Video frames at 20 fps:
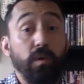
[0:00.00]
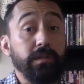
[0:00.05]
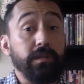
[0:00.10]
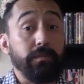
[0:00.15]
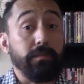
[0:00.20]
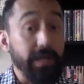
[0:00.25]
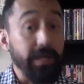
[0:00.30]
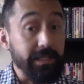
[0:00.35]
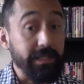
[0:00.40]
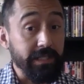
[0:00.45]
a
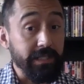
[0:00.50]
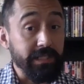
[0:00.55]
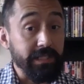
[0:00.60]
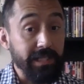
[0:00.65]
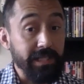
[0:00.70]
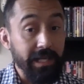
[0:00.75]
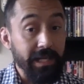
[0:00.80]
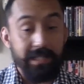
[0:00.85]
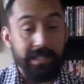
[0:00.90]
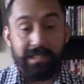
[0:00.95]
message
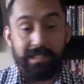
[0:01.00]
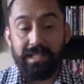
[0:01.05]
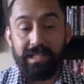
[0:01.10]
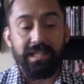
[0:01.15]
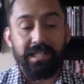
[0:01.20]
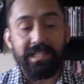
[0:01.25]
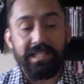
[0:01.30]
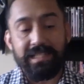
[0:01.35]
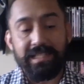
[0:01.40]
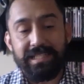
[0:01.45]
that
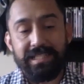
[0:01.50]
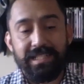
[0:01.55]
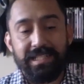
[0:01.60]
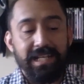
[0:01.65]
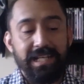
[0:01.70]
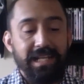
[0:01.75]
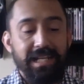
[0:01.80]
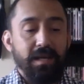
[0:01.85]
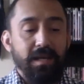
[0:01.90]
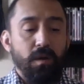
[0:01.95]
this
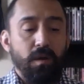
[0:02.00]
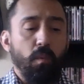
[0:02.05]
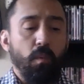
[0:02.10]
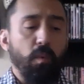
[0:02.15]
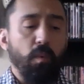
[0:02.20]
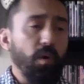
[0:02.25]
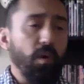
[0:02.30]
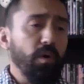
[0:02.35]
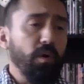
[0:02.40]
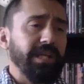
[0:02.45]

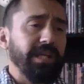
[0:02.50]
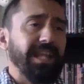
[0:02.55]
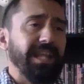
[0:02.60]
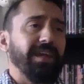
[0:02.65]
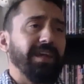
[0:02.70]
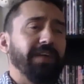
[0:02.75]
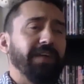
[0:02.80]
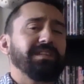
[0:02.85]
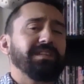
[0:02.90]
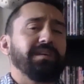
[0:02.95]
world and
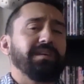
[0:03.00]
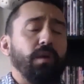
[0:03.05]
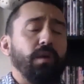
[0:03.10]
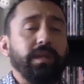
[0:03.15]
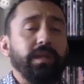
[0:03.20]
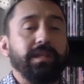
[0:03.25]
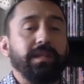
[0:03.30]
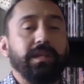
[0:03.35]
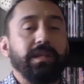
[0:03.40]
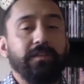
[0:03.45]
lifestyle that we
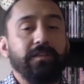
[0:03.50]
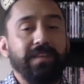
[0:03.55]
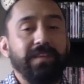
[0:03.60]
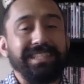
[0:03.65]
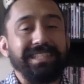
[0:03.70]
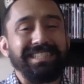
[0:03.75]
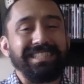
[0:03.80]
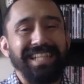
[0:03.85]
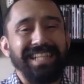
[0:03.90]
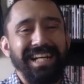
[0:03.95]
live
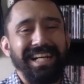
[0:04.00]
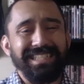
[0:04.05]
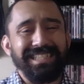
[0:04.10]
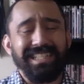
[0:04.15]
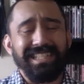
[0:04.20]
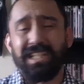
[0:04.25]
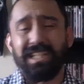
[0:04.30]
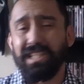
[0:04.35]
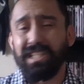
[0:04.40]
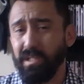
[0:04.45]
is not
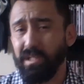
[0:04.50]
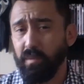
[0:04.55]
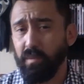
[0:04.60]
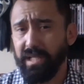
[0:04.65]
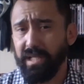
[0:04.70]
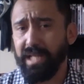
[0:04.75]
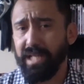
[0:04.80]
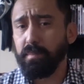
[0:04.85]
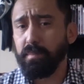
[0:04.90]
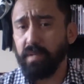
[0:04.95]
a good one,
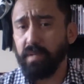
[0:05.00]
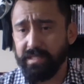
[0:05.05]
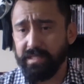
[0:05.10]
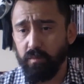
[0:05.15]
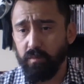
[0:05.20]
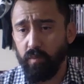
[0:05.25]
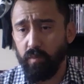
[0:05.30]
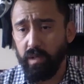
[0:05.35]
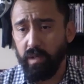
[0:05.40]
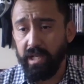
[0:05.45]
not a pleasant
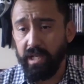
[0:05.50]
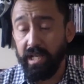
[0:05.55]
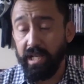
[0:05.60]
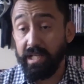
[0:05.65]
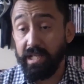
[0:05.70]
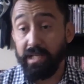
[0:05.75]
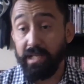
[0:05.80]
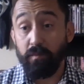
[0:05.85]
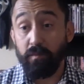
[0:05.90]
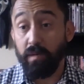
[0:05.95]
one, and
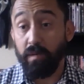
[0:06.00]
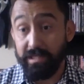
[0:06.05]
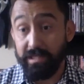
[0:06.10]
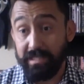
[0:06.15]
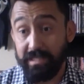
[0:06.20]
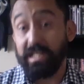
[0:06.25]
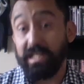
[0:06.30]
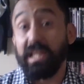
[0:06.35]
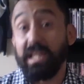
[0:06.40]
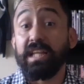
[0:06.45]
he wants
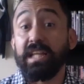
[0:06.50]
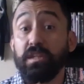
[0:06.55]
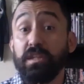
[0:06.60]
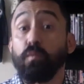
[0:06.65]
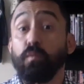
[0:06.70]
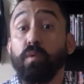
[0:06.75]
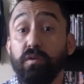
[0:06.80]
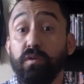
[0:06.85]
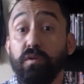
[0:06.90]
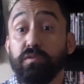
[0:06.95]
to let the
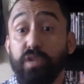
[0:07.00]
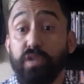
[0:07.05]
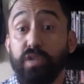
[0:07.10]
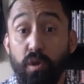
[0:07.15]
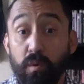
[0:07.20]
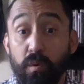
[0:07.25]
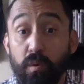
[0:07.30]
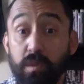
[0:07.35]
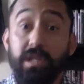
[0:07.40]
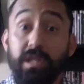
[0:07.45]
world
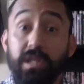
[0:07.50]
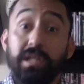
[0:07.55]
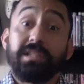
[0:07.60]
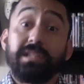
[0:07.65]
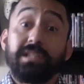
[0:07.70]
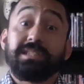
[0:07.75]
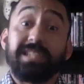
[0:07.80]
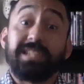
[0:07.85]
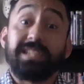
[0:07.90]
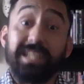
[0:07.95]
know
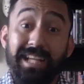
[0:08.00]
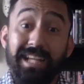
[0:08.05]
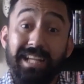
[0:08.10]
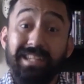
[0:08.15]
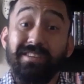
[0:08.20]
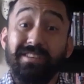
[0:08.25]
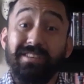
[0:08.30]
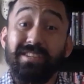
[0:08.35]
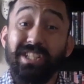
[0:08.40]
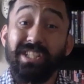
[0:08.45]
to get
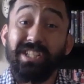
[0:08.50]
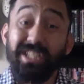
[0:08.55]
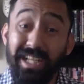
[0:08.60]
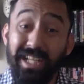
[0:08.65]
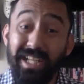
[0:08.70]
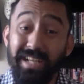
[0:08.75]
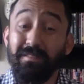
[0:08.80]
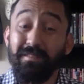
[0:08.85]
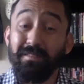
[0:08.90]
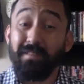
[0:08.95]
their
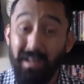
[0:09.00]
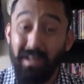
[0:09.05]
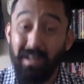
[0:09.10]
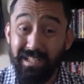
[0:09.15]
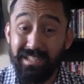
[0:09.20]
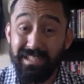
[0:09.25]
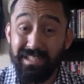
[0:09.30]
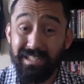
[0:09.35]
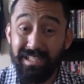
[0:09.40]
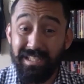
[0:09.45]
shit
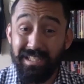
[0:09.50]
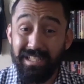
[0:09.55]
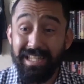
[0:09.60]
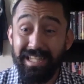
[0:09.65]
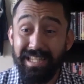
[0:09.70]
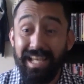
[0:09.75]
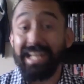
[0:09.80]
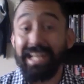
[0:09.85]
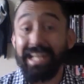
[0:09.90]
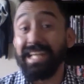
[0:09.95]
right.
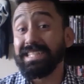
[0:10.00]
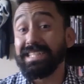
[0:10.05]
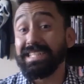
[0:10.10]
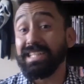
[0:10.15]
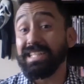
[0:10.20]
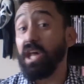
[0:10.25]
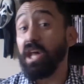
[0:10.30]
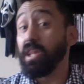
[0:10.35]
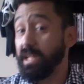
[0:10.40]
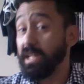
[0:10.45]
That is,
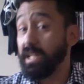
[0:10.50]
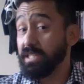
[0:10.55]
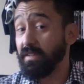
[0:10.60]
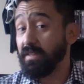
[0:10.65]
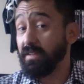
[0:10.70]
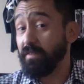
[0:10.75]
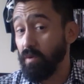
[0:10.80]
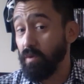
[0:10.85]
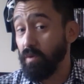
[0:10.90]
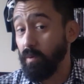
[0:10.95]
unless,
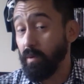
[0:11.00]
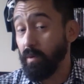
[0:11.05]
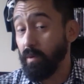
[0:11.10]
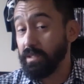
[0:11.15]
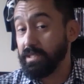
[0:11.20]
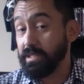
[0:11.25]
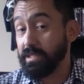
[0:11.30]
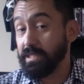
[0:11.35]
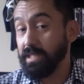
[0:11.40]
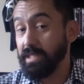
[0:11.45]
of
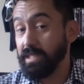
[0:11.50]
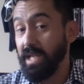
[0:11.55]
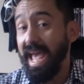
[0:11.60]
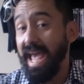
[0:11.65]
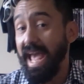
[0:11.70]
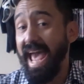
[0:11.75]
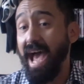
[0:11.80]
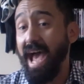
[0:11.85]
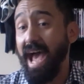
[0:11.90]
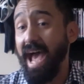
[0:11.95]
course,
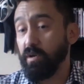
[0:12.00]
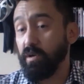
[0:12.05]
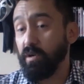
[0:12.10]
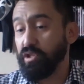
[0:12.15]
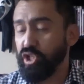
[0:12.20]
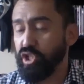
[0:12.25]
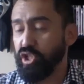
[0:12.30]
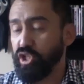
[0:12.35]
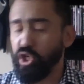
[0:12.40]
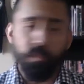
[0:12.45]
our
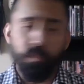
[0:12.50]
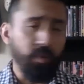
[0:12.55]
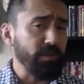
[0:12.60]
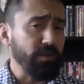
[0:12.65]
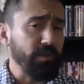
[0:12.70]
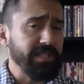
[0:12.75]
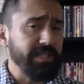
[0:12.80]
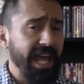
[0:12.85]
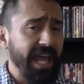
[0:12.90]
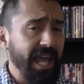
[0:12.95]
two
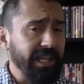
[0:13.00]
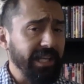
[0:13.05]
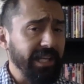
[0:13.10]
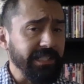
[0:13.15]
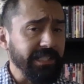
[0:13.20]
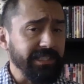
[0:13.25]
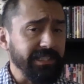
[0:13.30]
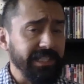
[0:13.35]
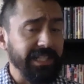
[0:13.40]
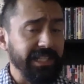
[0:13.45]

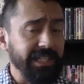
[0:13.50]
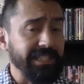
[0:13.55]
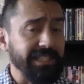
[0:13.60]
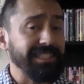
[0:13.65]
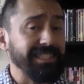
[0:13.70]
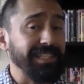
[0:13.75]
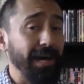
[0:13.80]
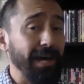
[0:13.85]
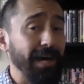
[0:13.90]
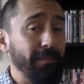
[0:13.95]
protagonists can
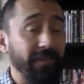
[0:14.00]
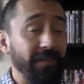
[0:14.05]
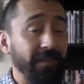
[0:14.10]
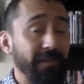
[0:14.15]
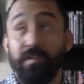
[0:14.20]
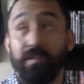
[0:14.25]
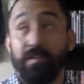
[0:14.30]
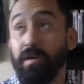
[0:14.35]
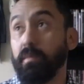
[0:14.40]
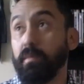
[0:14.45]
stop him
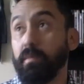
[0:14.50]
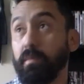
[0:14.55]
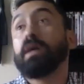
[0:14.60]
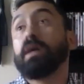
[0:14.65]
from